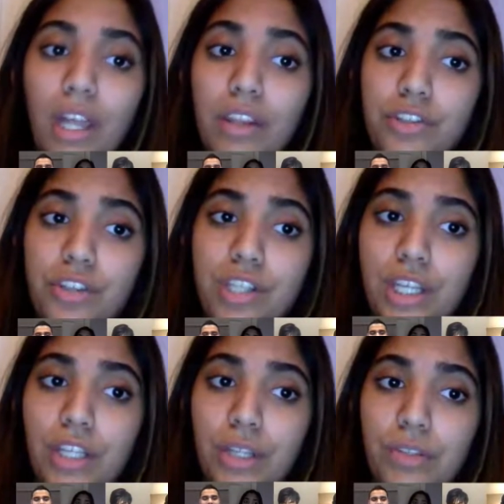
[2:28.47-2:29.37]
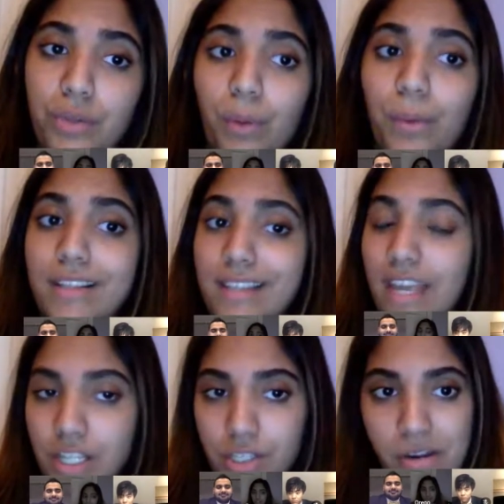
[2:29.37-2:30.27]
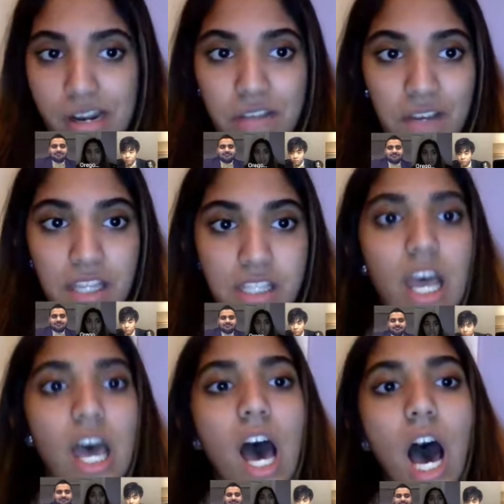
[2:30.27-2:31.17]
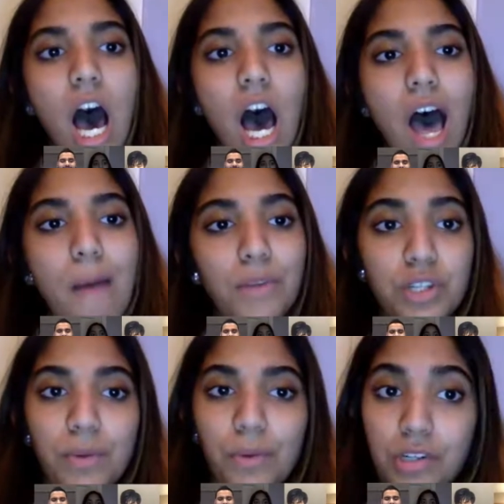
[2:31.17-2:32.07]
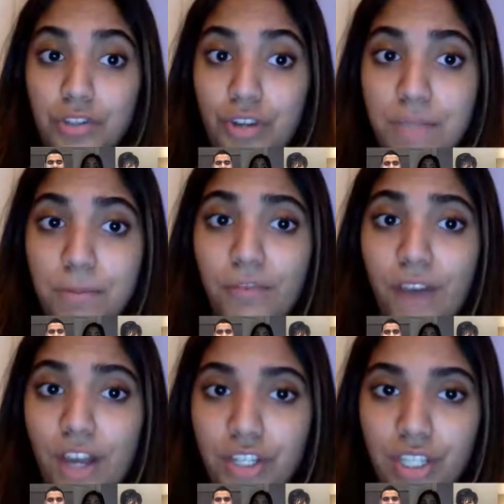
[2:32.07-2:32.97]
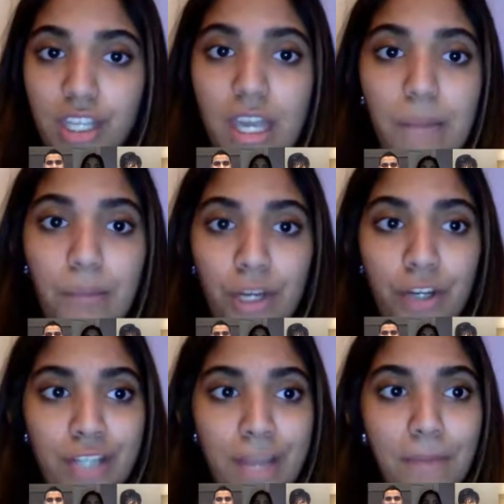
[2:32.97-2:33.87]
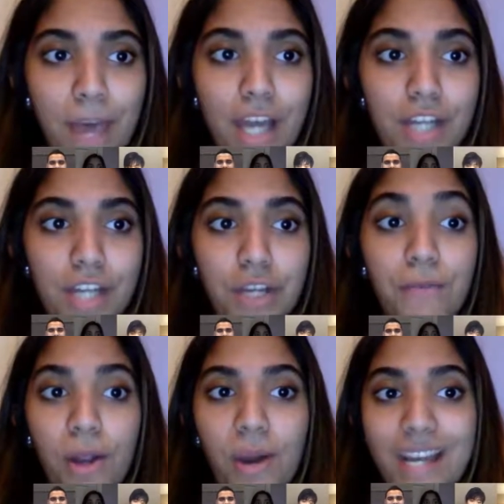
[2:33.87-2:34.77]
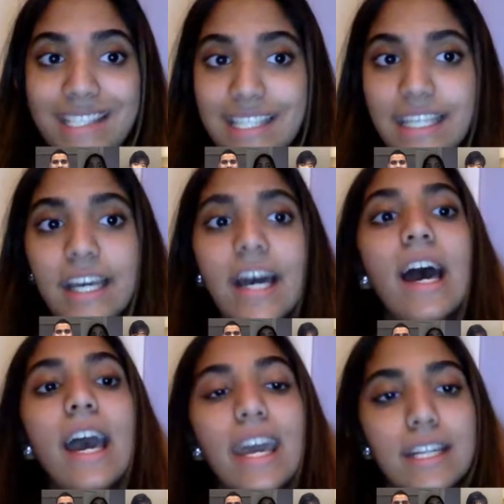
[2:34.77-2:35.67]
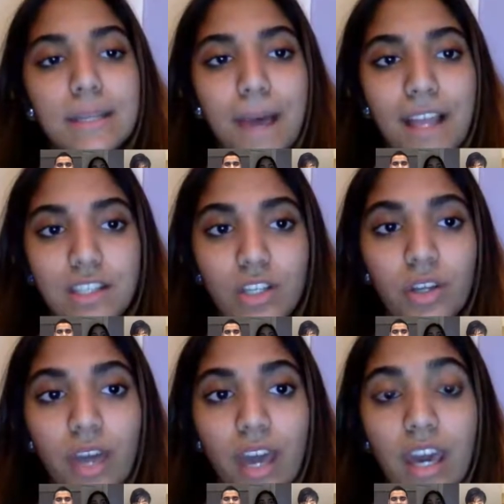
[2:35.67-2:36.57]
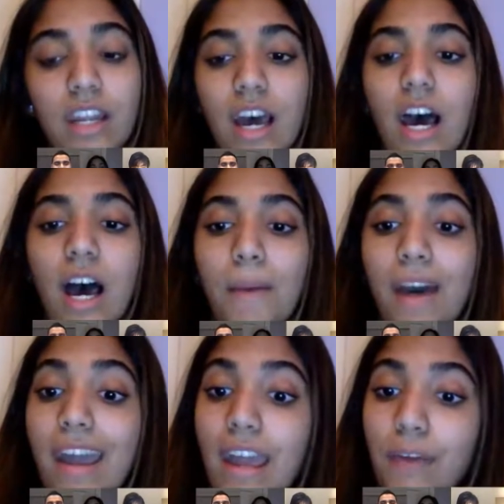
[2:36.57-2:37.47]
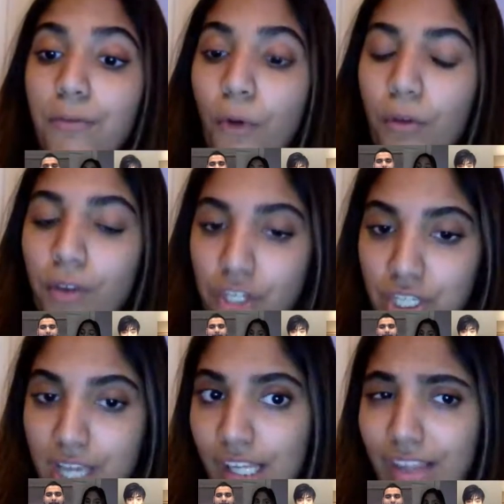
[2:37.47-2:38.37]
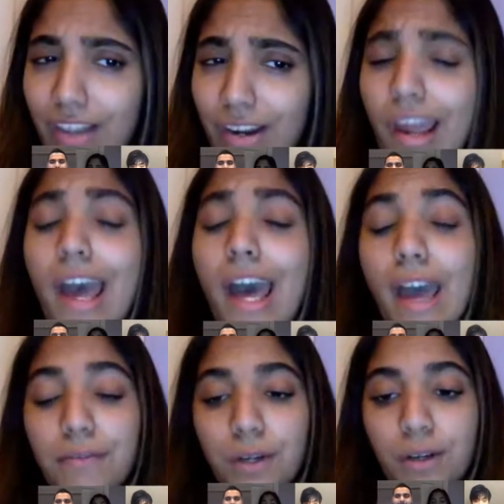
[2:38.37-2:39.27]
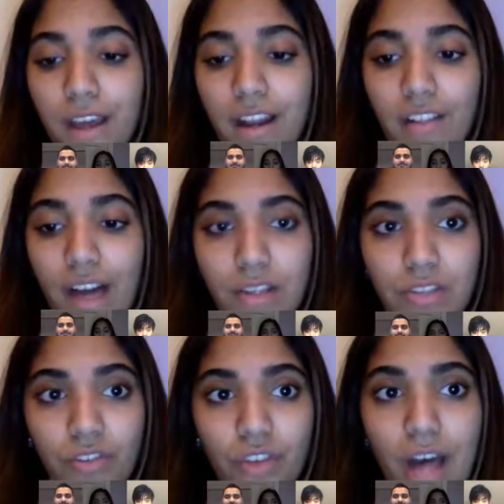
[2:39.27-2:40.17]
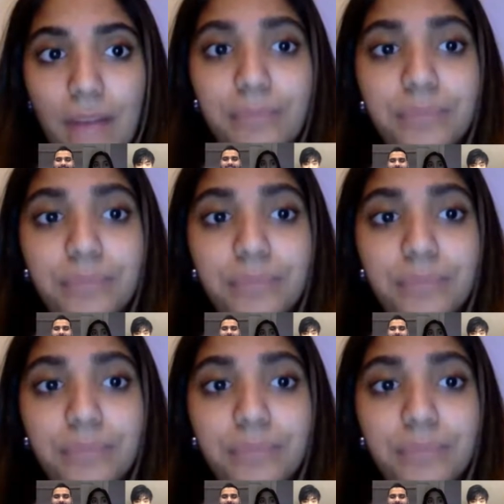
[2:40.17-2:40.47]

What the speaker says: So this includes your role plays and your written events. You should be dressed professionally and bring your name badge, a photo ID, and a pencil, and a 4-function calculator if your event allows for that.